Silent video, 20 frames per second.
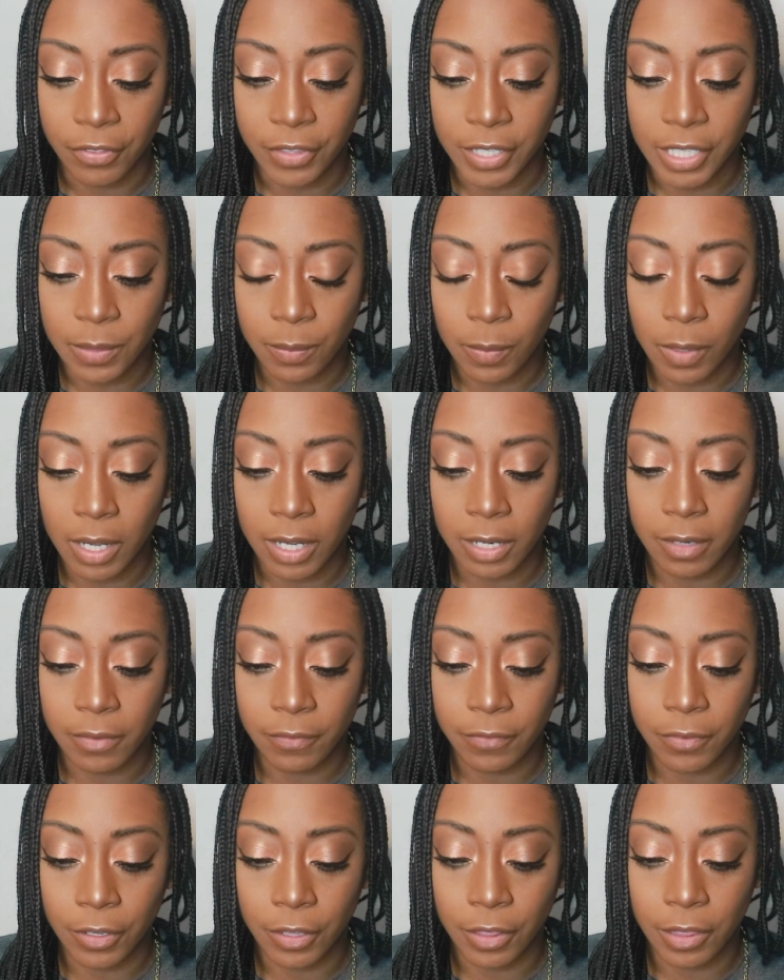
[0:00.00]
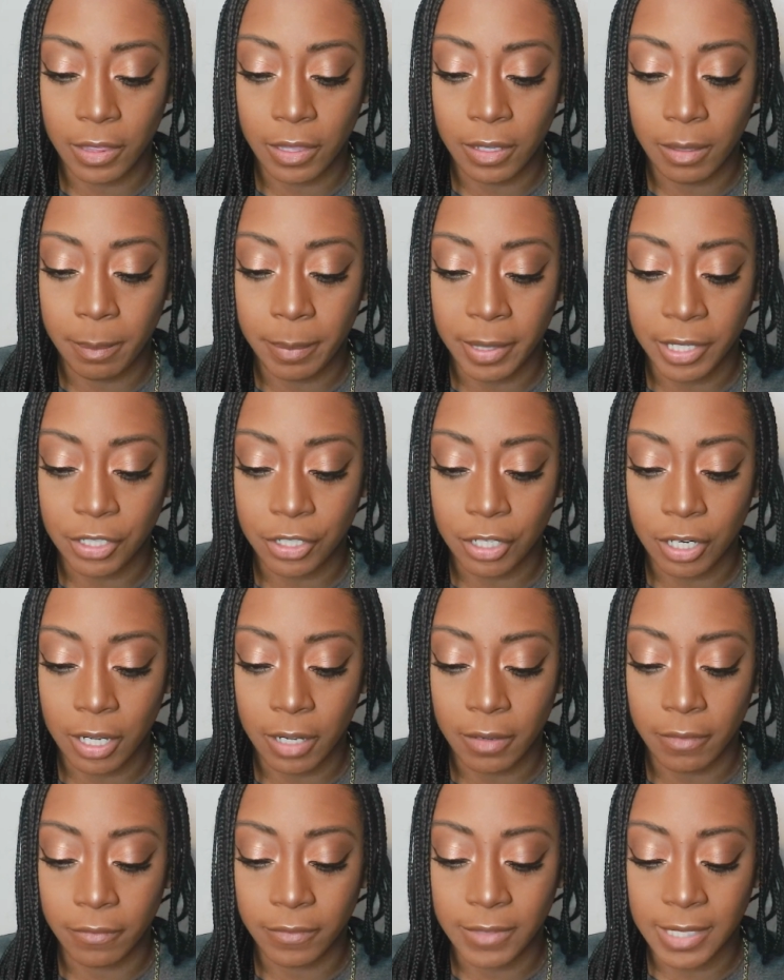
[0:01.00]
this one, for the picture
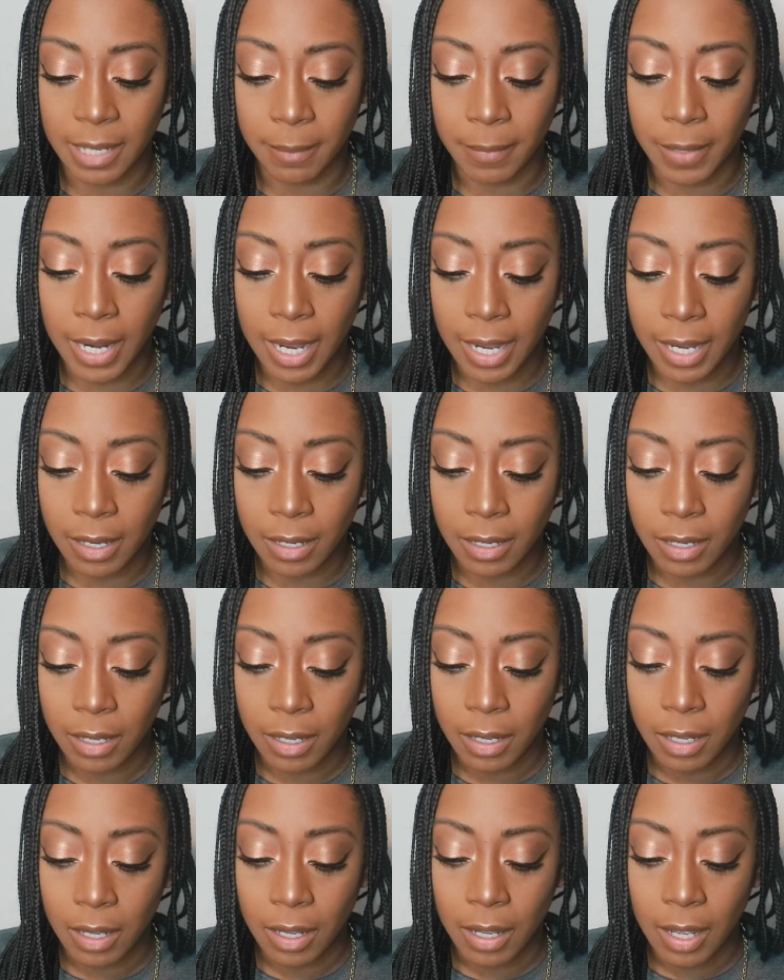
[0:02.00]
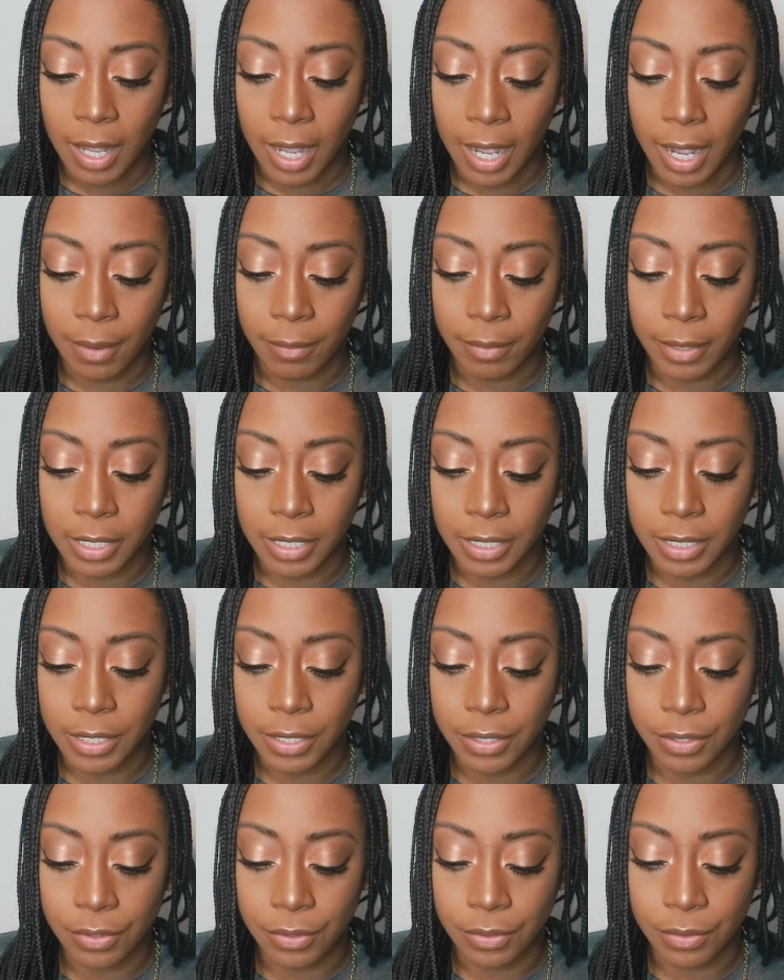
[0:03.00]
of Tim and I went
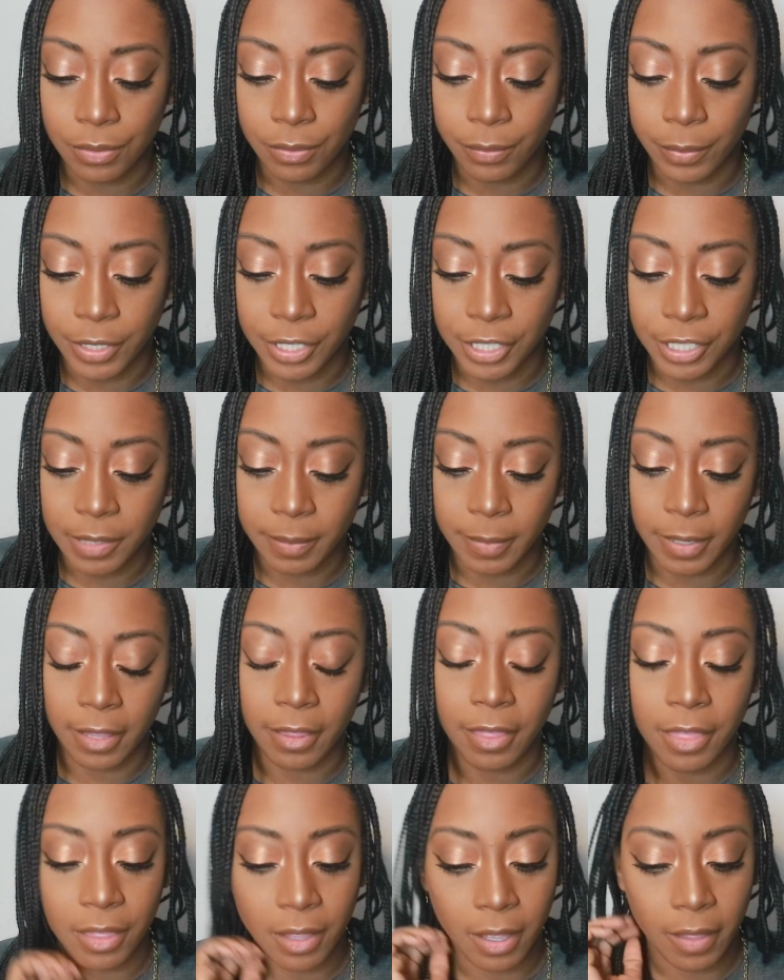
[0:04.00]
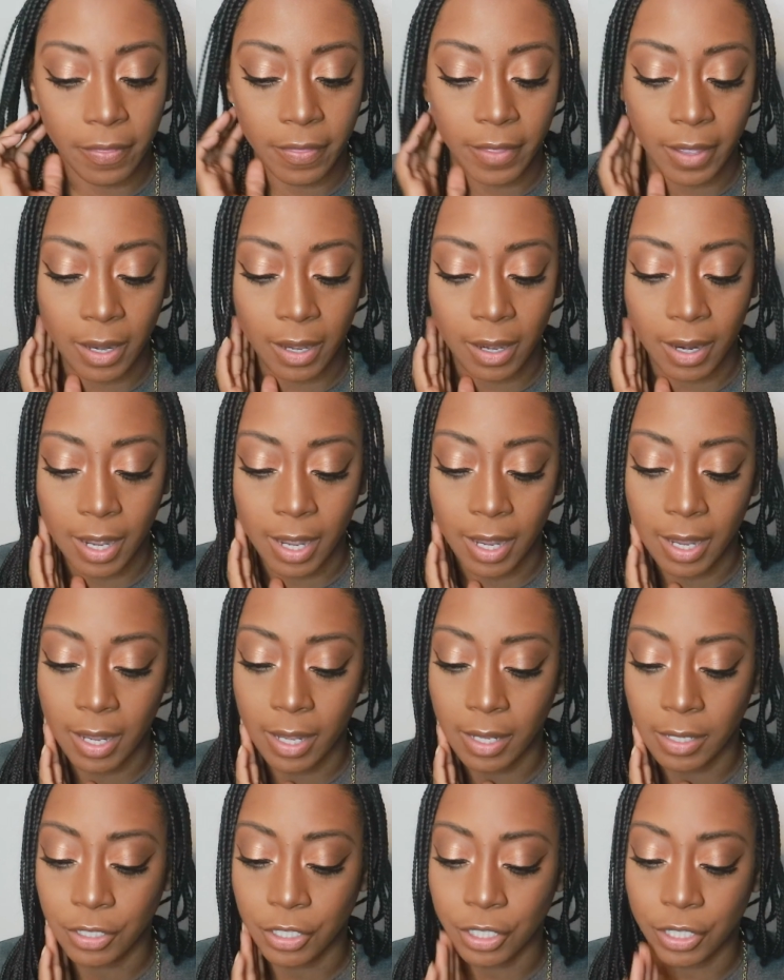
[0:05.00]
to Widgetsmith, and then
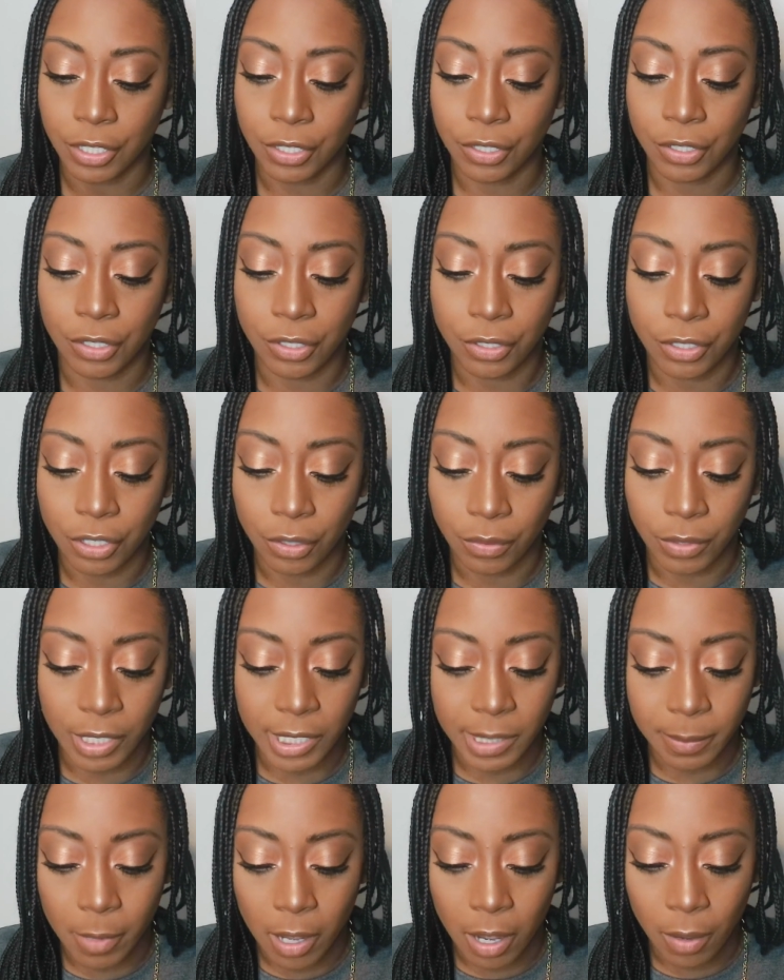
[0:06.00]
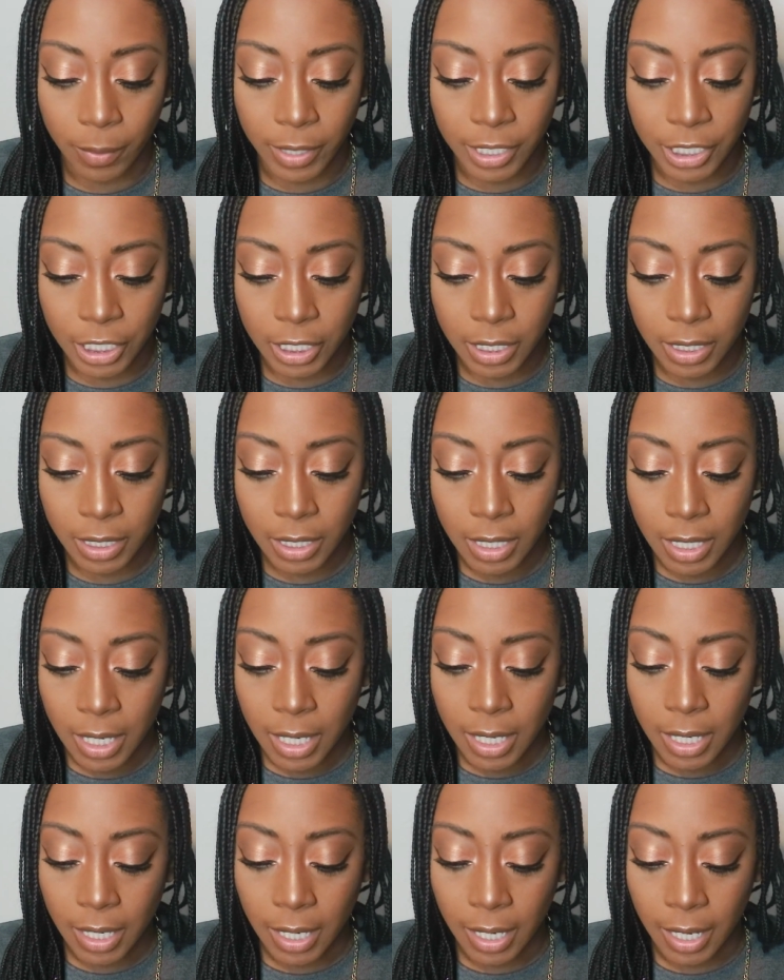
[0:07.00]
I just chose a small widget
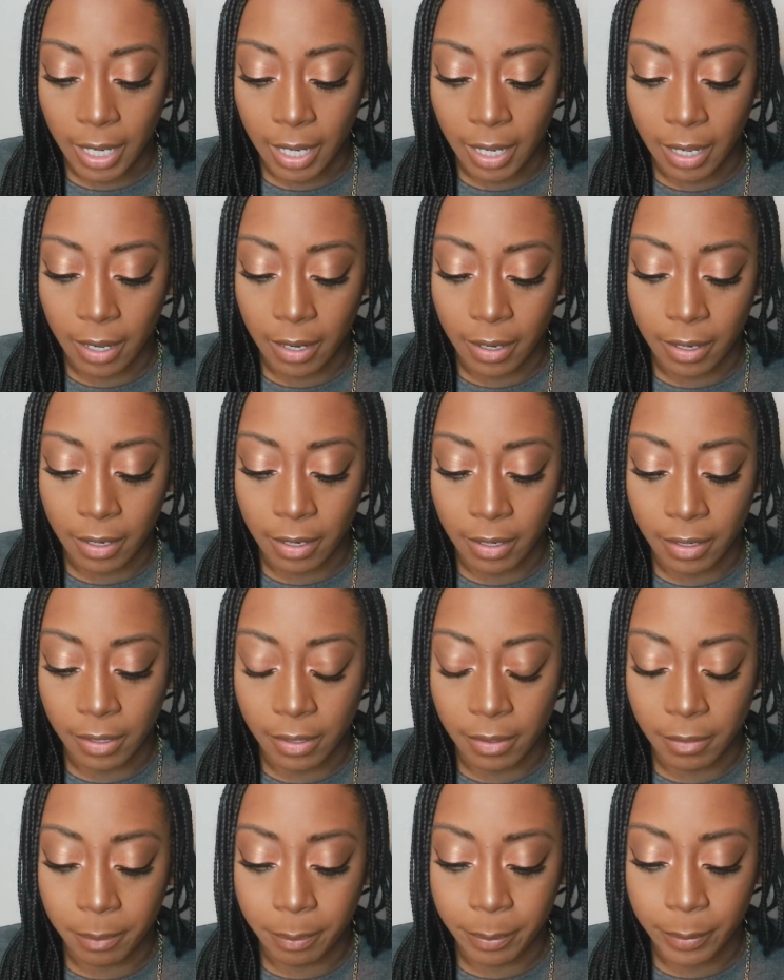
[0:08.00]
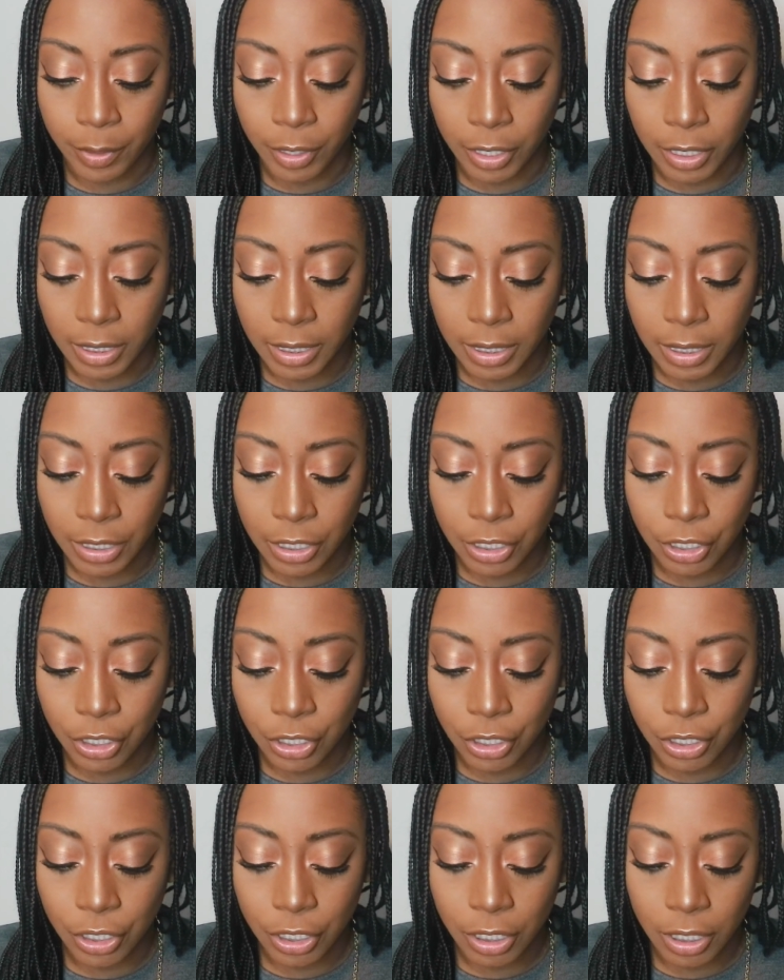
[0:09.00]
and put
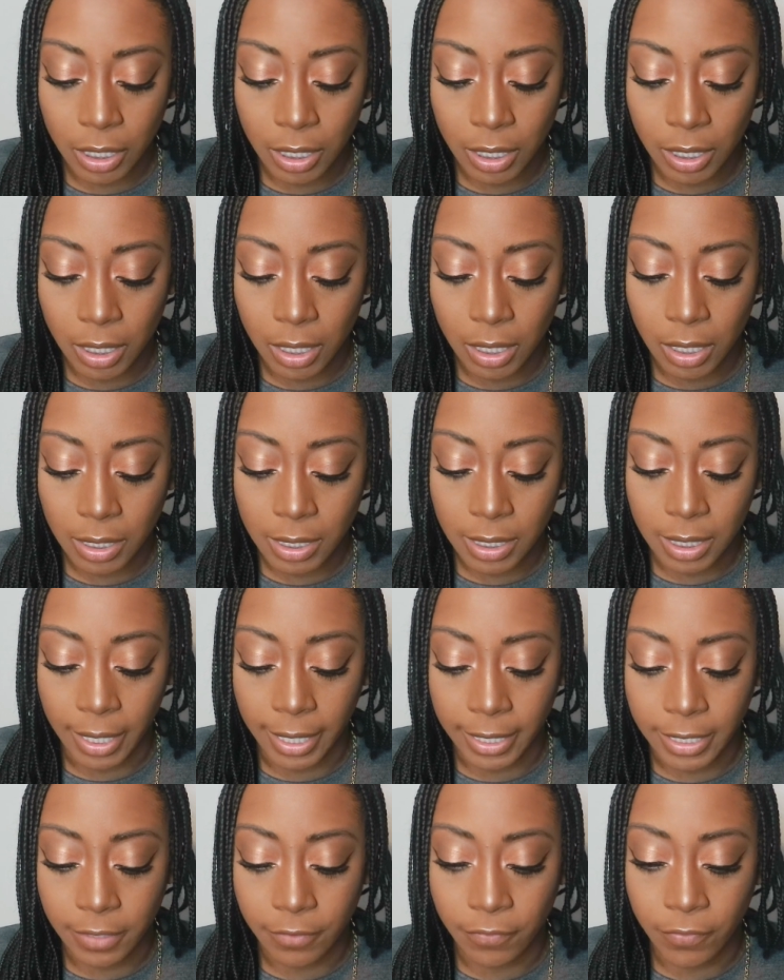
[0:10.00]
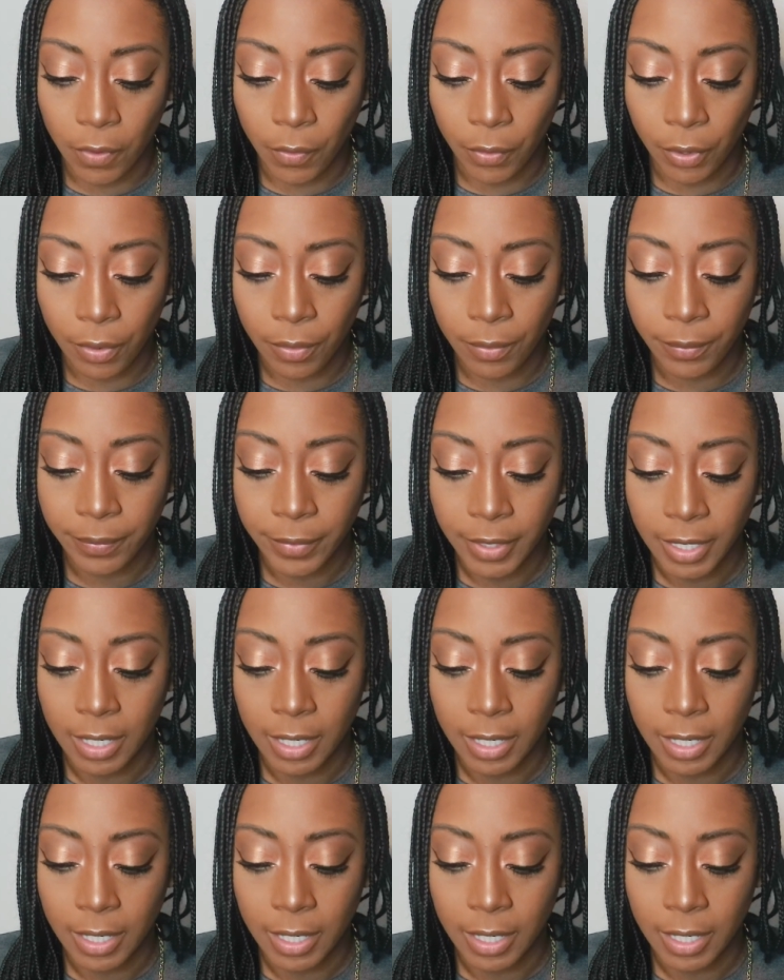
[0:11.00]
selected photo,